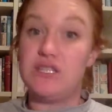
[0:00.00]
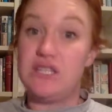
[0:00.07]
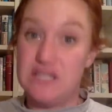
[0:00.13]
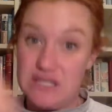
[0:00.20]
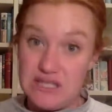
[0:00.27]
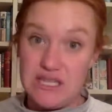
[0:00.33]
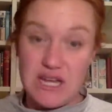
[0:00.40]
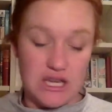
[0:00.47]

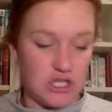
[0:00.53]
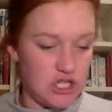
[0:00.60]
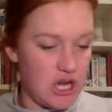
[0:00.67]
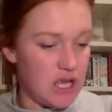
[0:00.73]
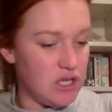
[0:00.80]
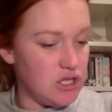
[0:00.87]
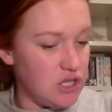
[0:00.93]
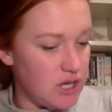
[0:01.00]
This is the next
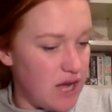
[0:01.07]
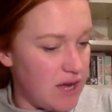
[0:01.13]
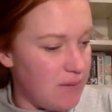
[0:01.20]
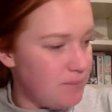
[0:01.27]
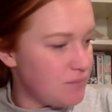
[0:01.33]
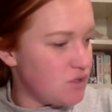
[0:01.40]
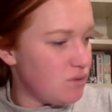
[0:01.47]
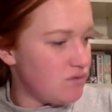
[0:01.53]
challenge,
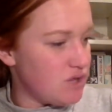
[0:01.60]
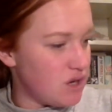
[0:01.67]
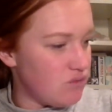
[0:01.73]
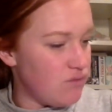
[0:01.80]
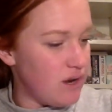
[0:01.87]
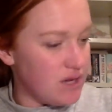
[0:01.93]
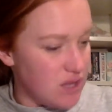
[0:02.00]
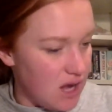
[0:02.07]
okay? So we've done
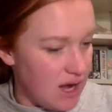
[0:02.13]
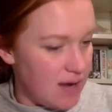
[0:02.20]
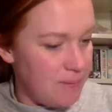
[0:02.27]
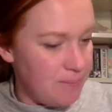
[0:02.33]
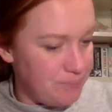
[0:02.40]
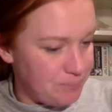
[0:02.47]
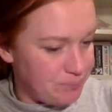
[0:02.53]
a red line.